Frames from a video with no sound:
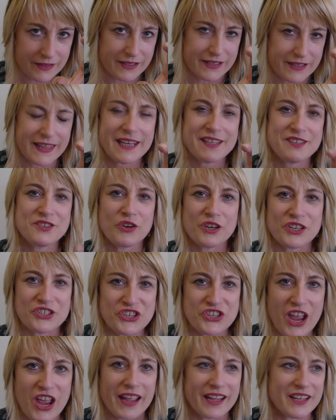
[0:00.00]
that is not a
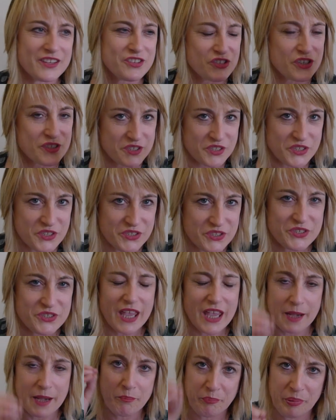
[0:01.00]
chunk, it's just
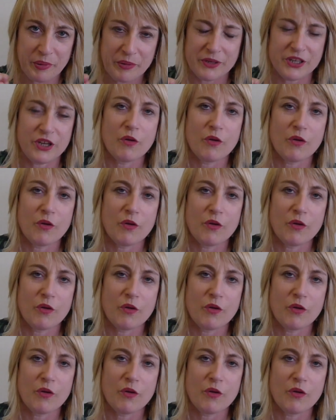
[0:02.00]
s and p.